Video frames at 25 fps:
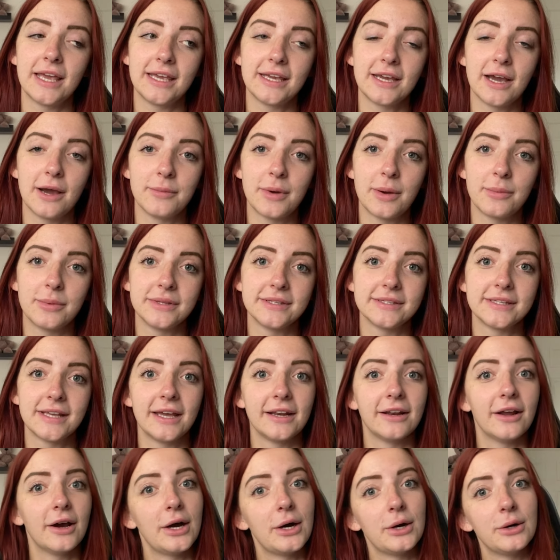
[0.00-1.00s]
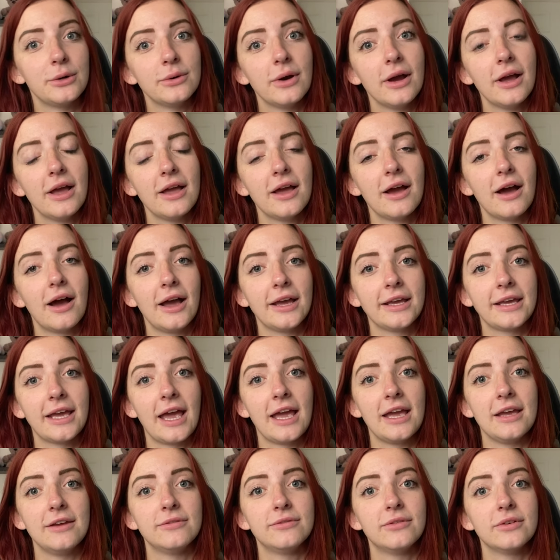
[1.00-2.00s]
come up and said, oh, I
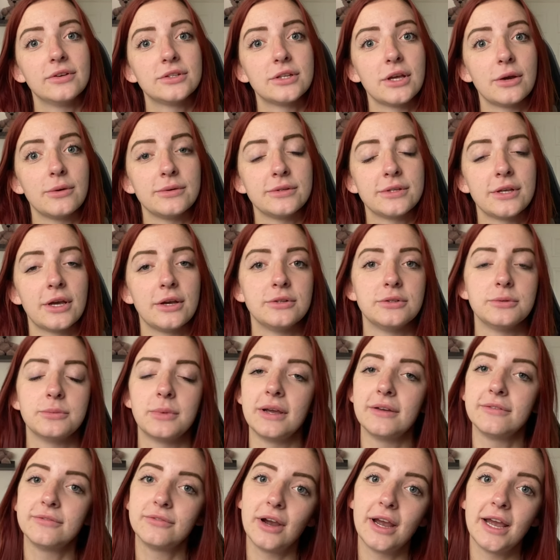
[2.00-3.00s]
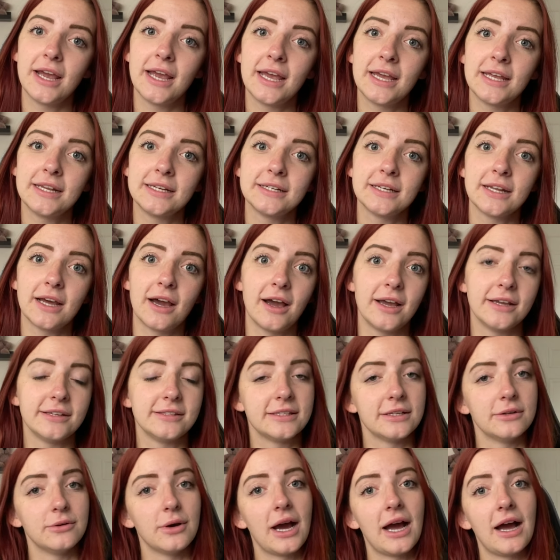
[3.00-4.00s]
gave so-and-so to my friend, I
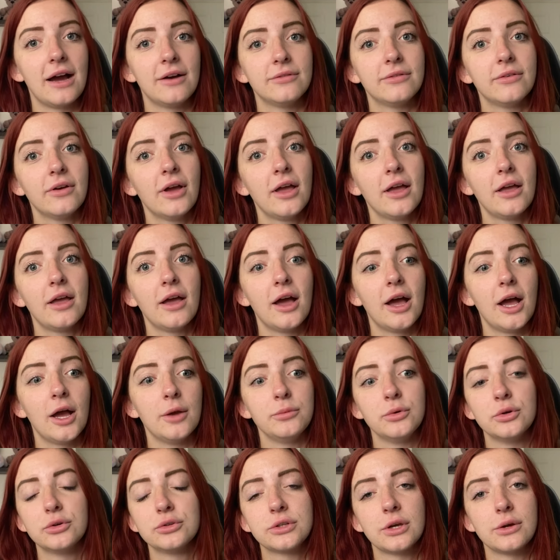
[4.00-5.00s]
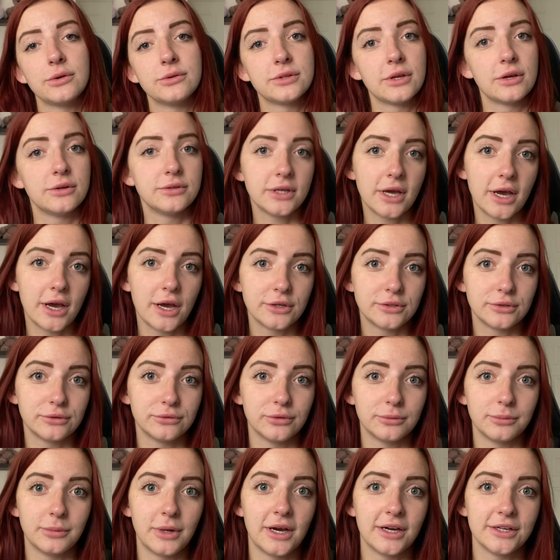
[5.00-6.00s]
still have your so-and-so turtle
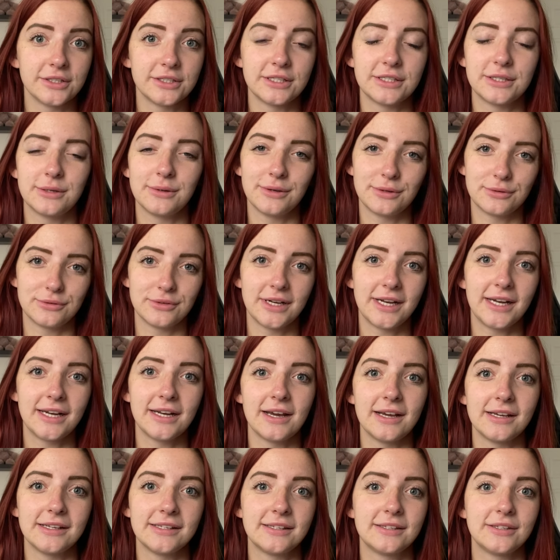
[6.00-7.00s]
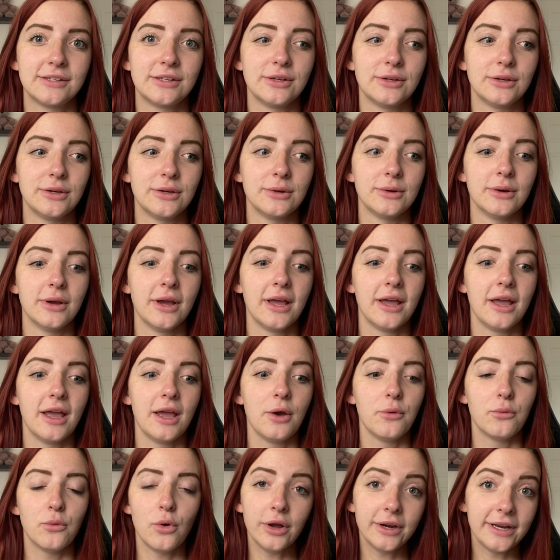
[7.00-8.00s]
from last year. So it was really nice to
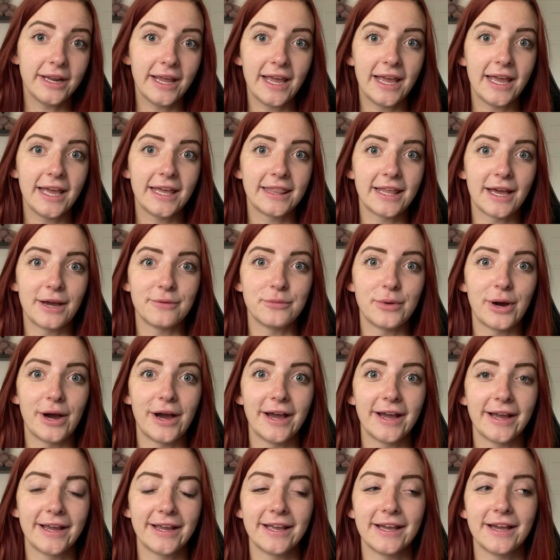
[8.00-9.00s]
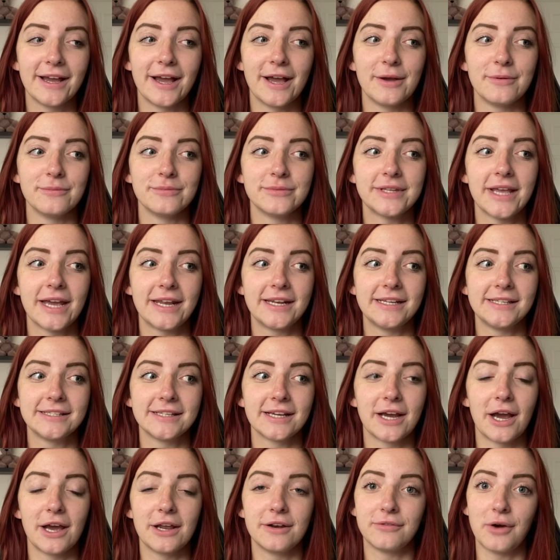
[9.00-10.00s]
hear that my teddies are
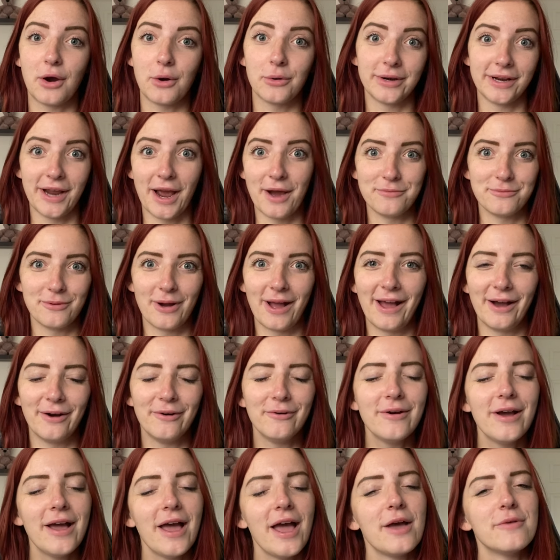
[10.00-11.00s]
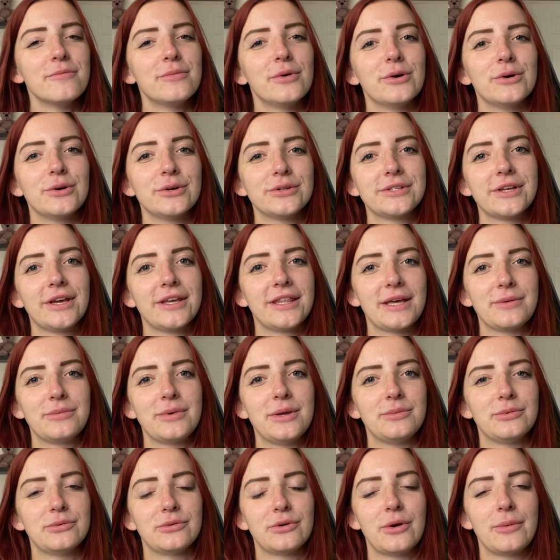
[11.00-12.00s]
kind of holding up well, but also that
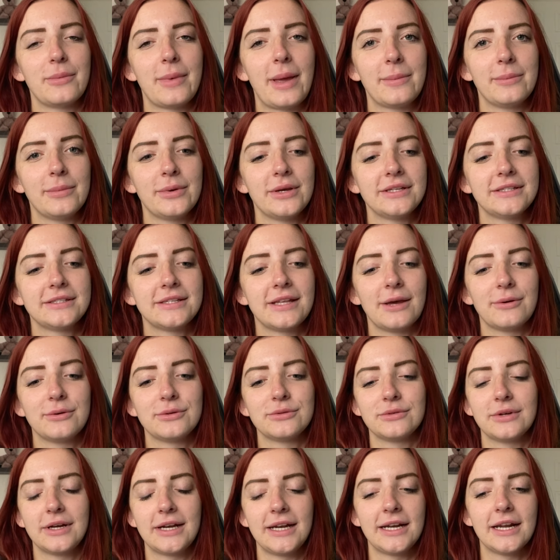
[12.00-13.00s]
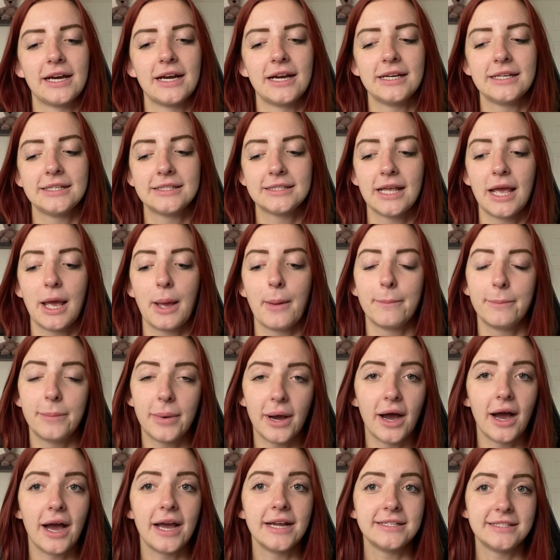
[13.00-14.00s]
people remembered, so that was really nice.
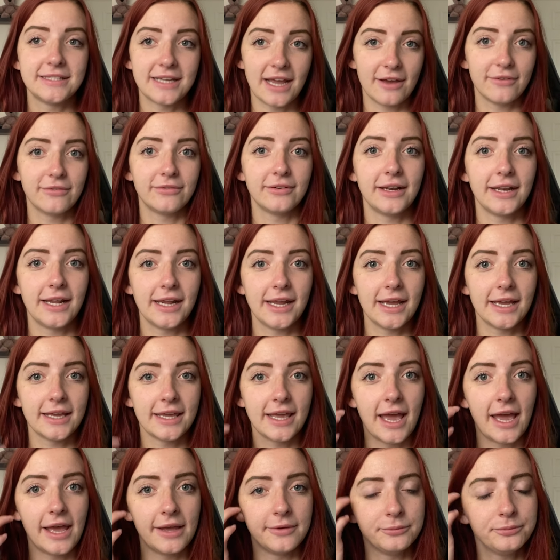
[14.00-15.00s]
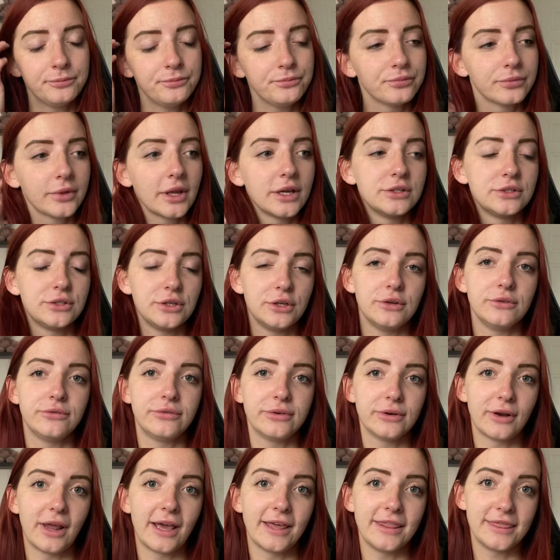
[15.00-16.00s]
But I definitely, again, do
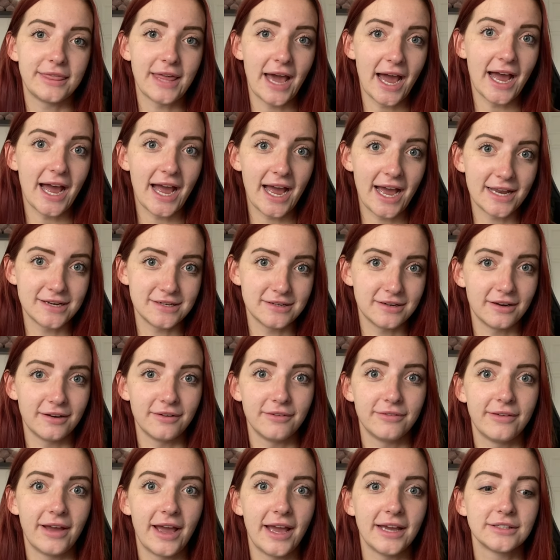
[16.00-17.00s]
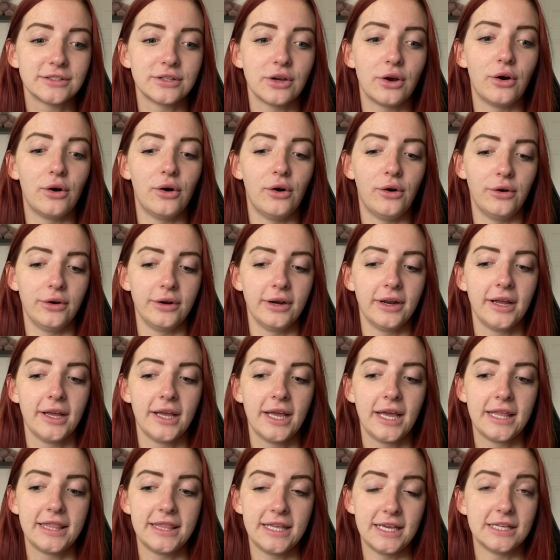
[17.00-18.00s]
feel like that had an effect on
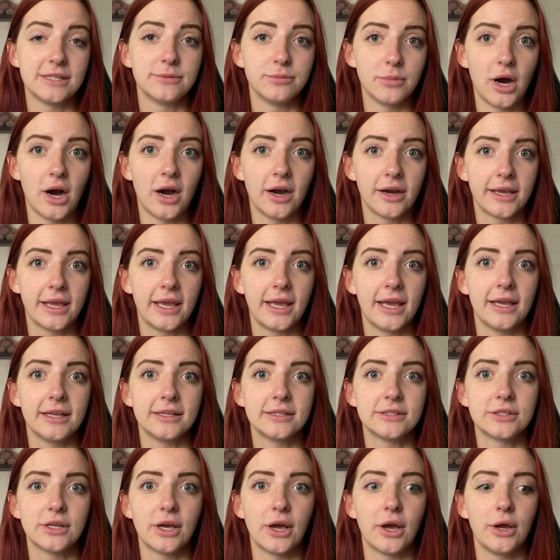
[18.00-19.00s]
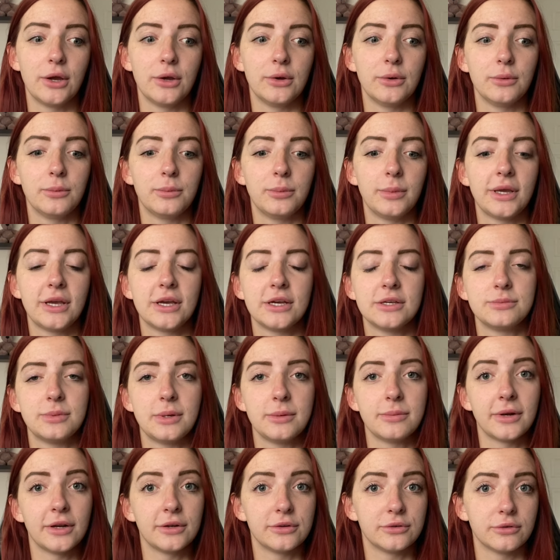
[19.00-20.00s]
this market. So because
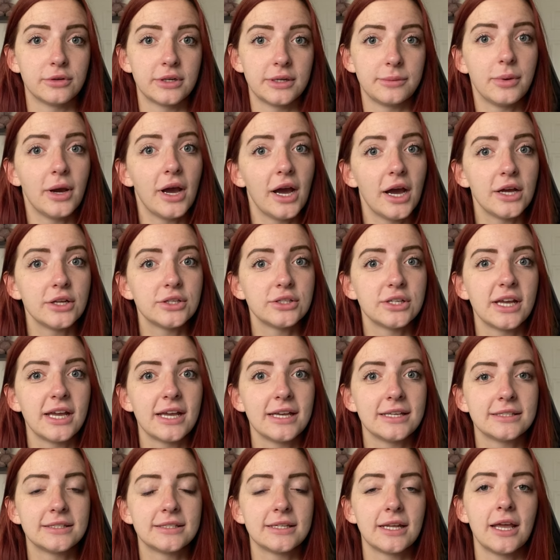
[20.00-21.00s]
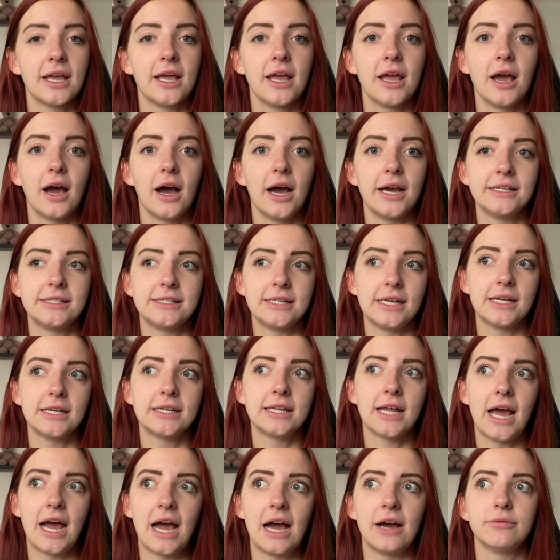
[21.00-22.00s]
people had already purchased, I did
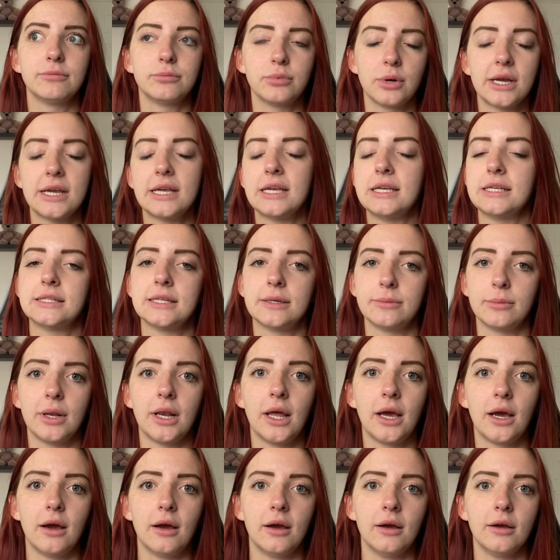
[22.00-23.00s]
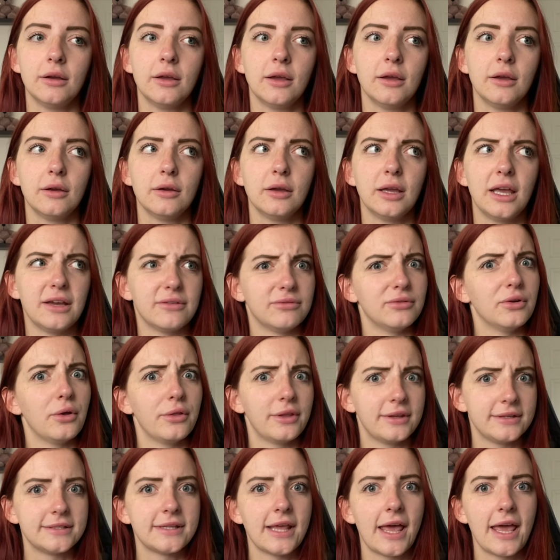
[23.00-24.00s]
have pretty similar, if not
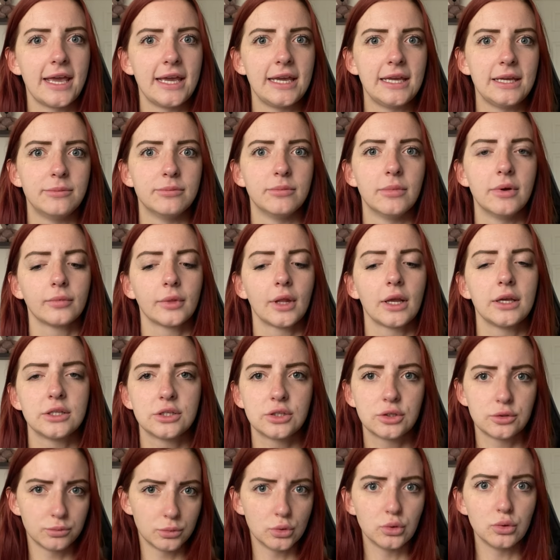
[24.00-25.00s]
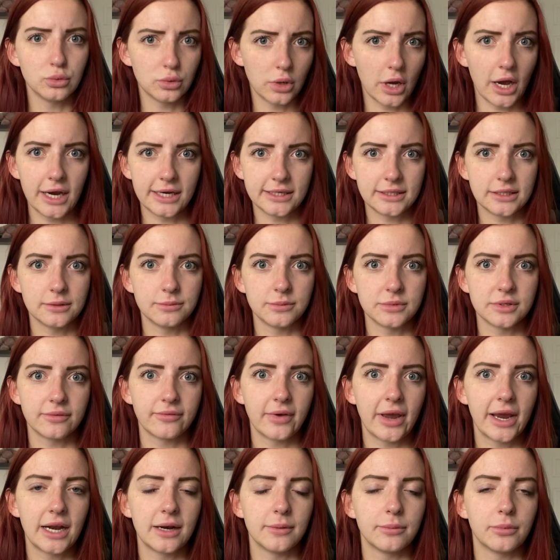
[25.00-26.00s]
the same, small items
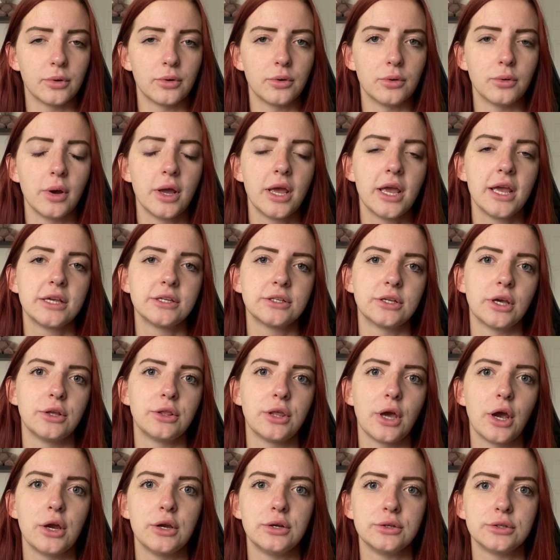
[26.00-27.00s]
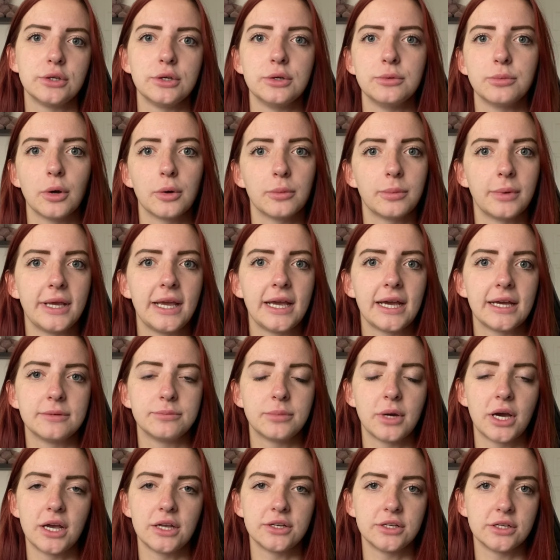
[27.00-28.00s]
available. So those who probably had
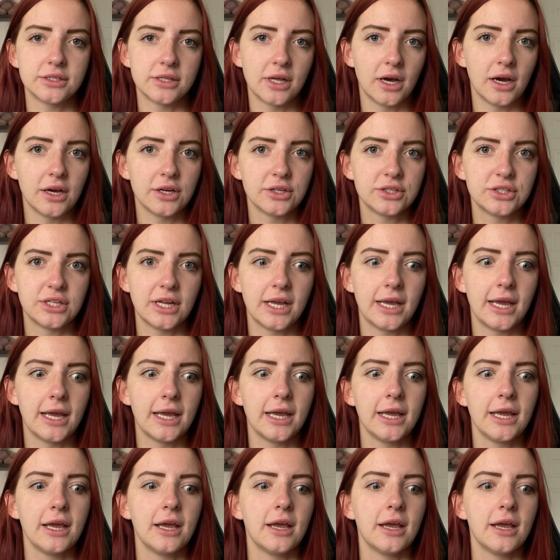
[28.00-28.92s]
purchased last year